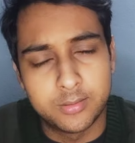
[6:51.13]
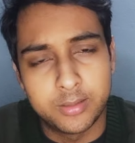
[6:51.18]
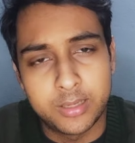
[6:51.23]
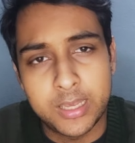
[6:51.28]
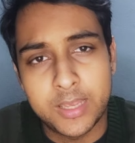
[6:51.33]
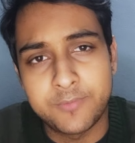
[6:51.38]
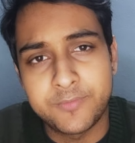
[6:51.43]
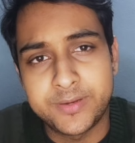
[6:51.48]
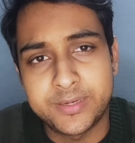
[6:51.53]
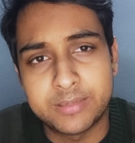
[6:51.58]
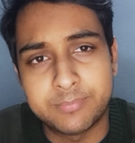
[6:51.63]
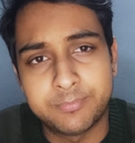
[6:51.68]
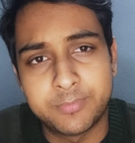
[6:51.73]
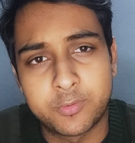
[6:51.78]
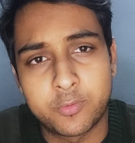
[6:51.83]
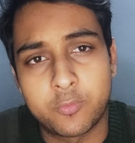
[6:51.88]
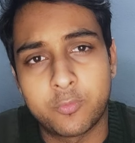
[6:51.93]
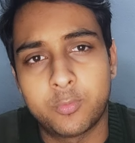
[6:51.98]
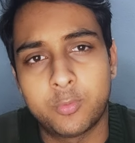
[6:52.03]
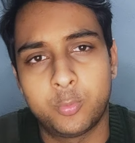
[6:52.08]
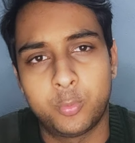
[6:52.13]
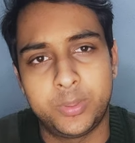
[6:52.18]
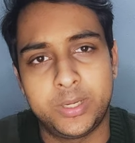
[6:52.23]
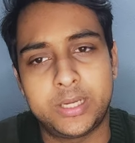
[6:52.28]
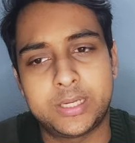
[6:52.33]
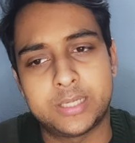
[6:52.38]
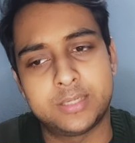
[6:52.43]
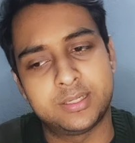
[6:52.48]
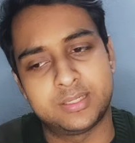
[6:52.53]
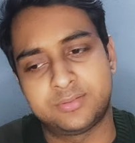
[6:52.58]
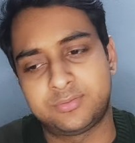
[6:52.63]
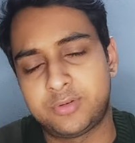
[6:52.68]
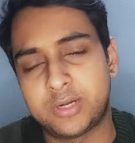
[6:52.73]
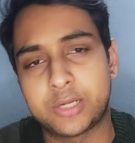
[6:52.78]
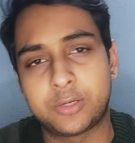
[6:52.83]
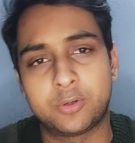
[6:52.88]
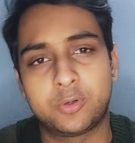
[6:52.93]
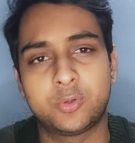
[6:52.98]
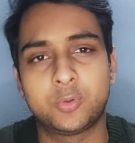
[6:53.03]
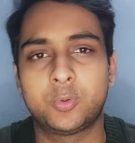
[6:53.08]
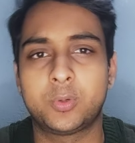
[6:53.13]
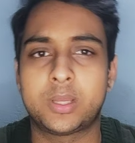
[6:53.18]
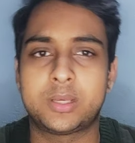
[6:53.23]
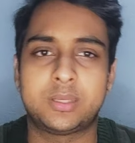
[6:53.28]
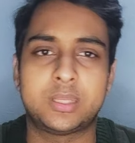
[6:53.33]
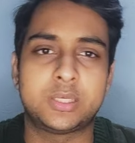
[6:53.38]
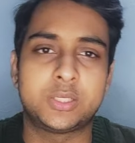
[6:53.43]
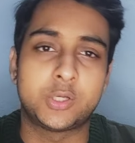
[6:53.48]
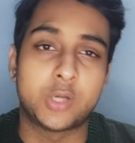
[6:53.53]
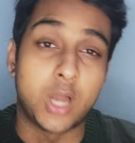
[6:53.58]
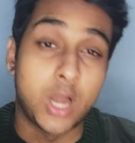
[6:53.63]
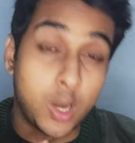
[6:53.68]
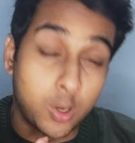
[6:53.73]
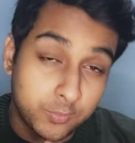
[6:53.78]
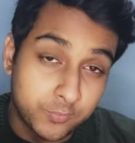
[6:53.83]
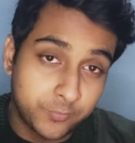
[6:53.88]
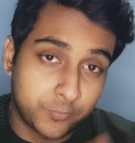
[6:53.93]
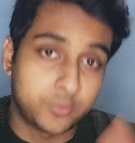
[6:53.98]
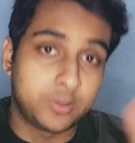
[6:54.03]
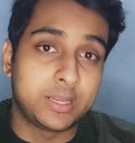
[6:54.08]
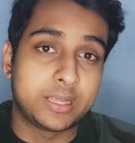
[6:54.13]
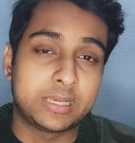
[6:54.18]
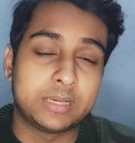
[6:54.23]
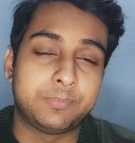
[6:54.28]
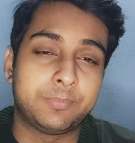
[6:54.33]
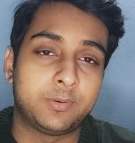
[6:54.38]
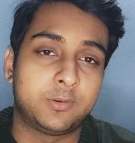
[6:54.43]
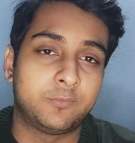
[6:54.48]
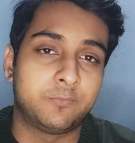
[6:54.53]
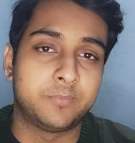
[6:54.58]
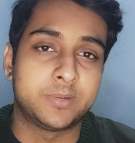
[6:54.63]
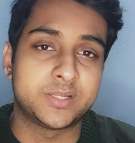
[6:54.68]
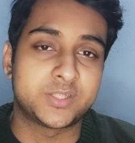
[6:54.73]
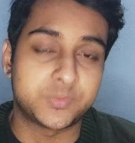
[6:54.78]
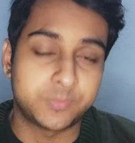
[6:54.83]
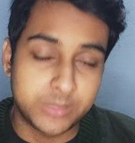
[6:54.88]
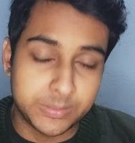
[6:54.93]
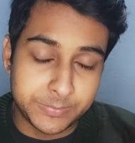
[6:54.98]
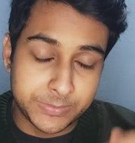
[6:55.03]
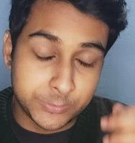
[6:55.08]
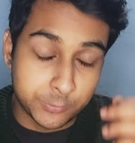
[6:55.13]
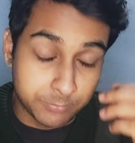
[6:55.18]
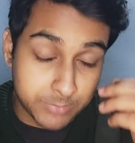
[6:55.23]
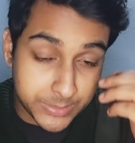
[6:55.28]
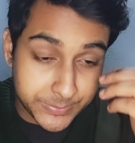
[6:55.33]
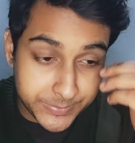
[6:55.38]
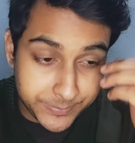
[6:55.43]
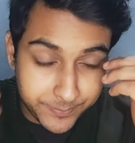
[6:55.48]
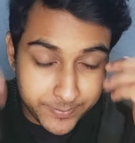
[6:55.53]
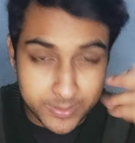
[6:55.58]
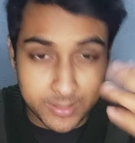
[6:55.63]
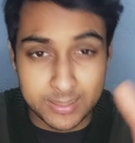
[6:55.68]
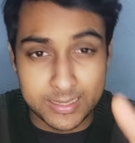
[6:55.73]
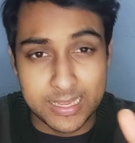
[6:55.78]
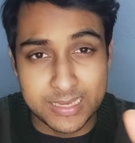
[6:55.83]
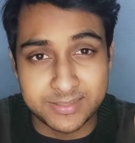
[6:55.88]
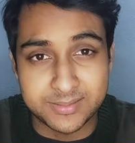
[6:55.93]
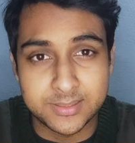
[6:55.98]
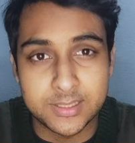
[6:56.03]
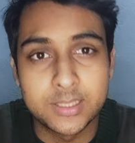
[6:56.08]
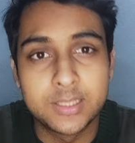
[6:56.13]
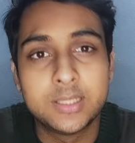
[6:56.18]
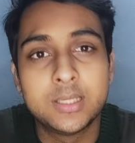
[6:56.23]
heavy number of weight and then try to do, and then you're out for like a couple of months. Maybe you might be paralyzed.